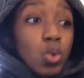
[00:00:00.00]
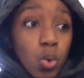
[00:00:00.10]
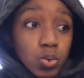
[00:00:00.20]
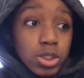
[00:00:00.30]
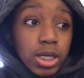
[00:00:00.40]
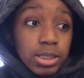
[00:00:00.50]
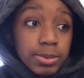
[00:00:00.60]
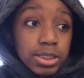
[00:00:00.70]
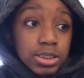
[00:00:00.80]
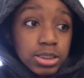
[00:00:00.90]
those
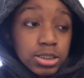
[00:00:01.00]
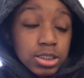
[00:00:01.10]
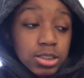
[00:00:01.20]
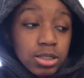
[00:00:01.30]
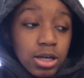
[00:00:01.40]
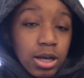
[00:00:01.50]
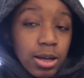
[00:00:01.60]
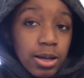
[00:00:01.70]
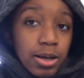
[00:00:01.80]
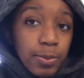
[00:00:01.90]
animes,
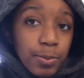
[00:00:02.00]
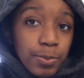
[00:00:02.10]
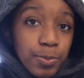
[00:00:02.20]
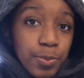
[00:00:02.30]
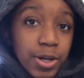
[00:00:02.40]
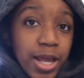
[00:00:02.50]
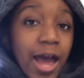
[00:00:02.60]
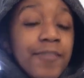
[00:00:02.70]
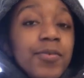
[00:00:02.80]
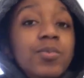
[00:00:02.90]
but I
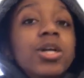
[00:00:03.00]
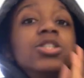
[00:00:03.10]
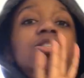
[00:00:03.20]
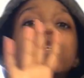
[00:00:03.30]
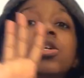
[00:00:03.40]
haven't watched